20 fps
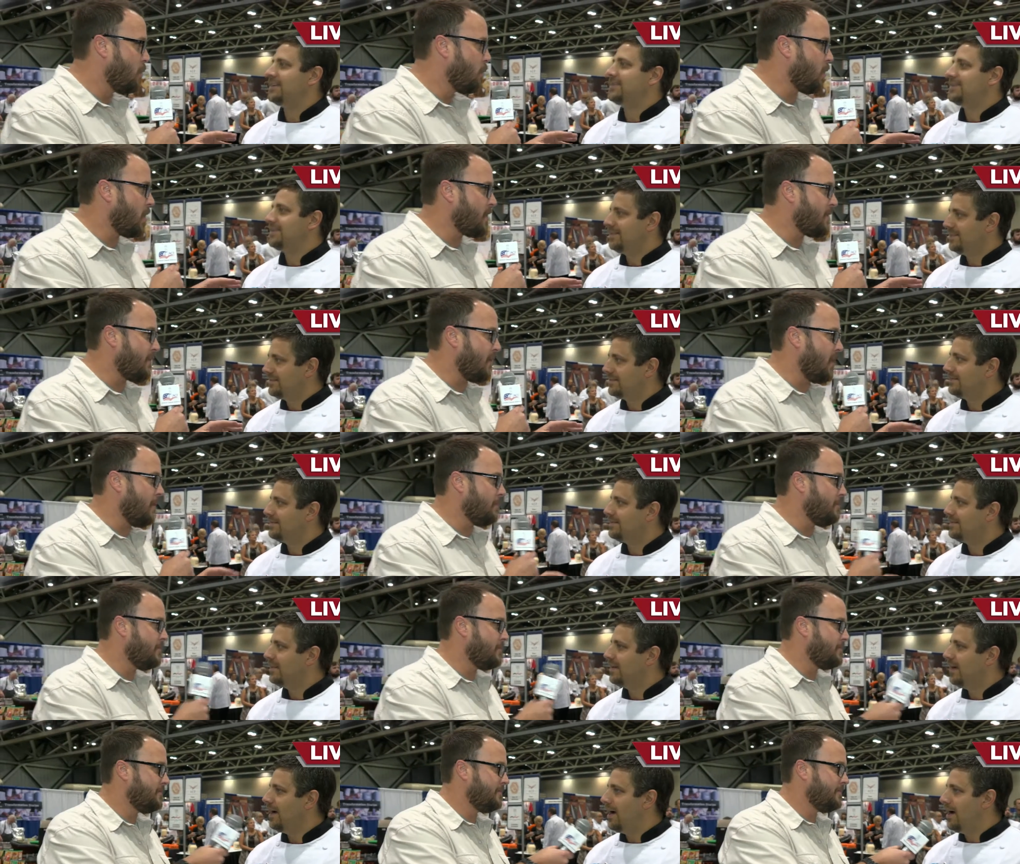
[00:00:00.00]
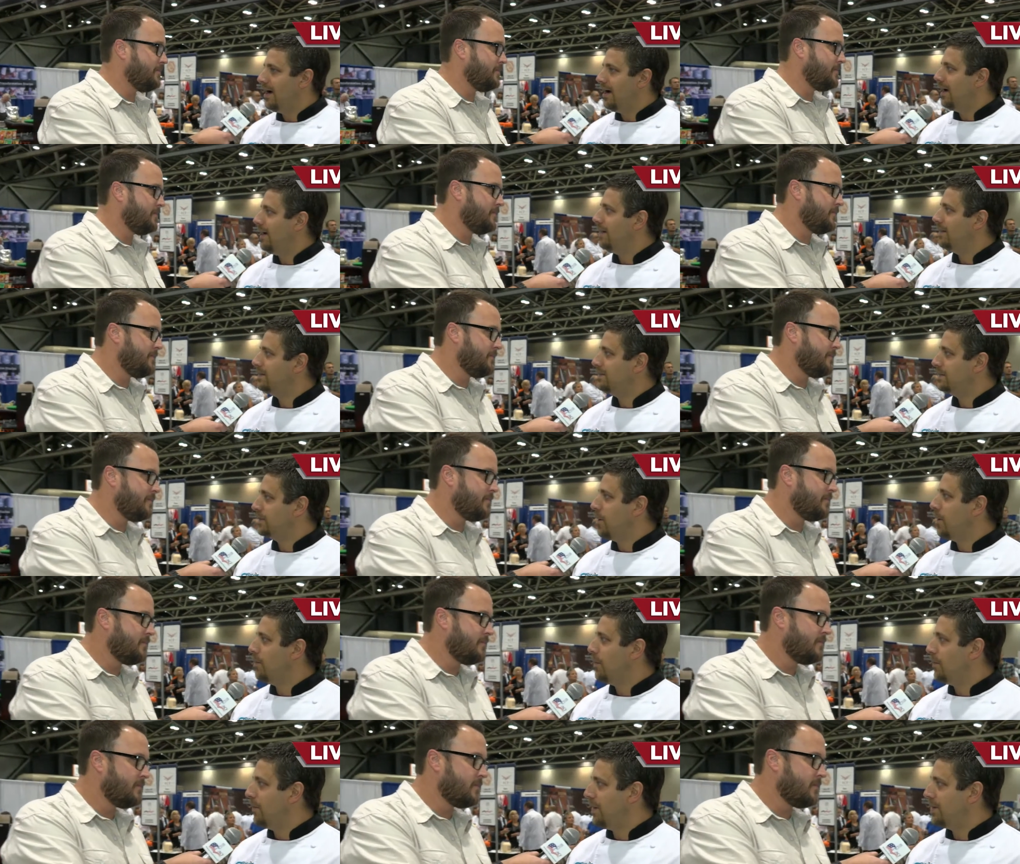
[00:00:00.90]
Speaker 1: Where are you from? Uh,
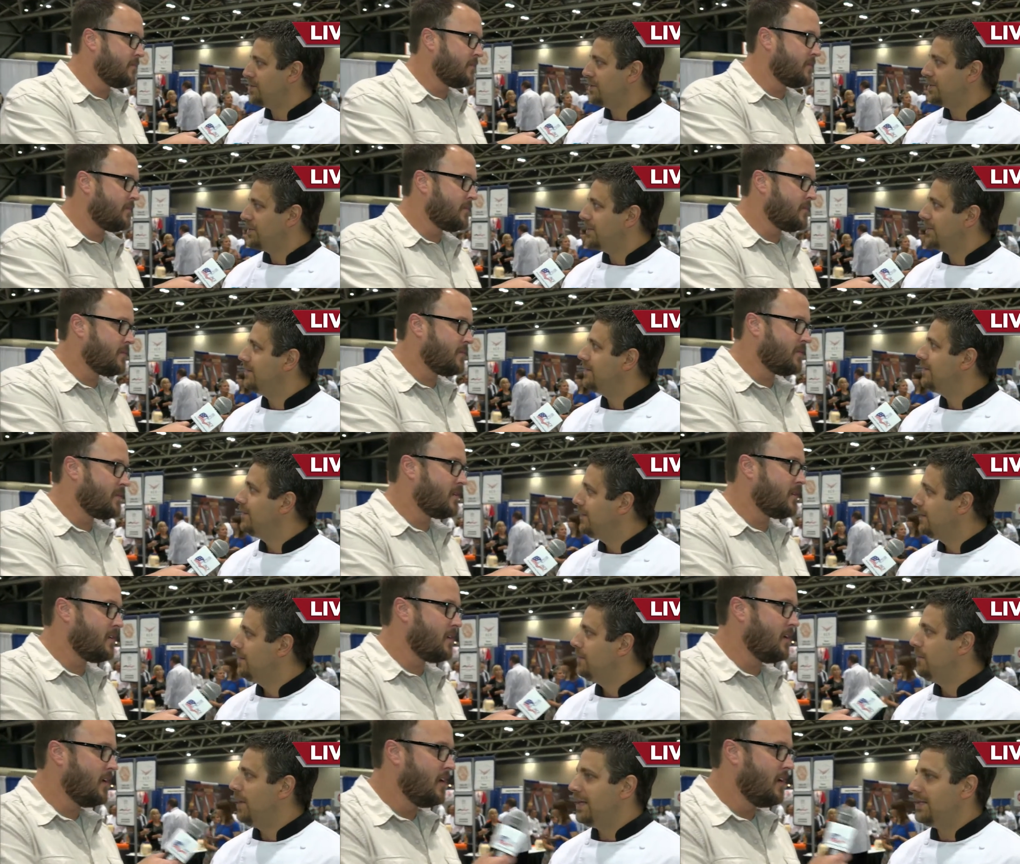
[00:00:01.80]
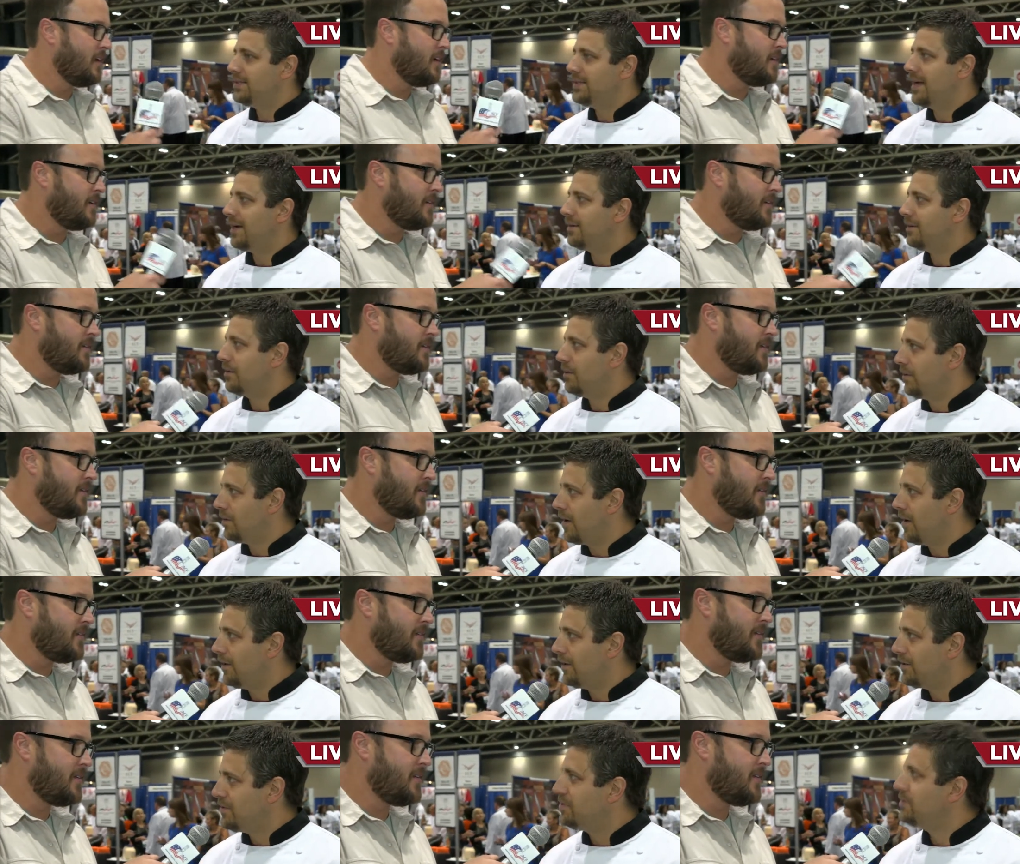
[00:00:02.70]
Tacoma, Washington, Bates Technical
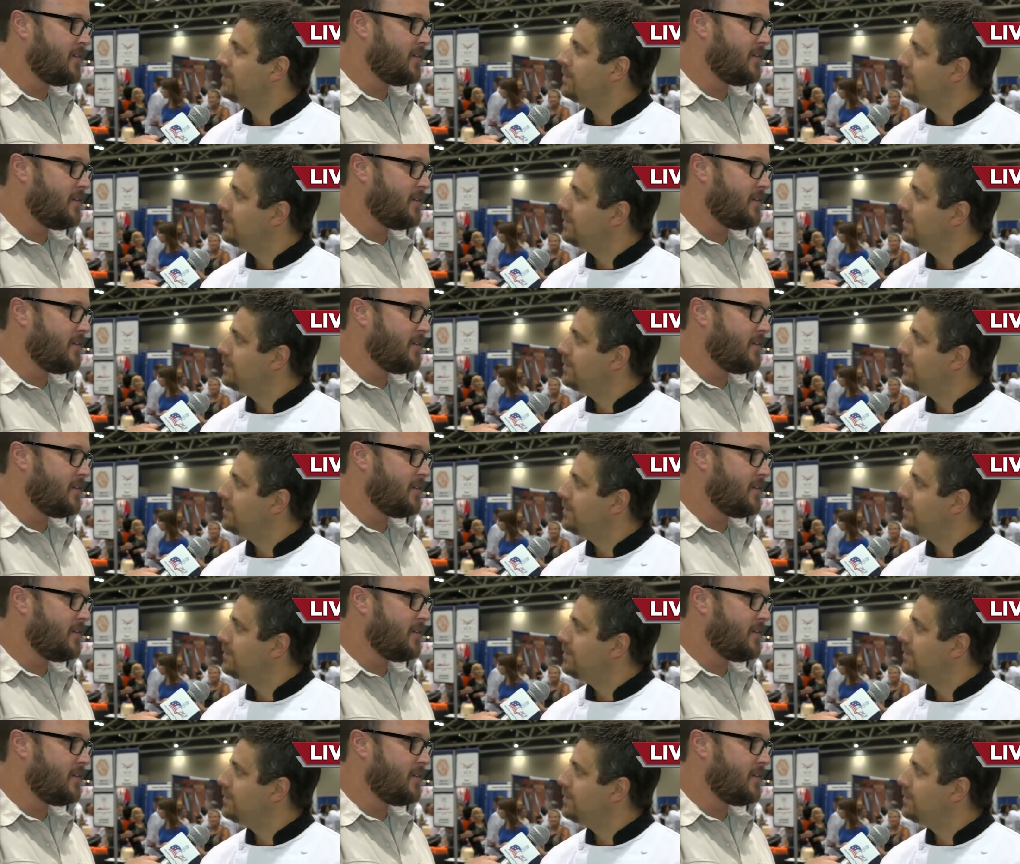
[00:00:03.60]
College.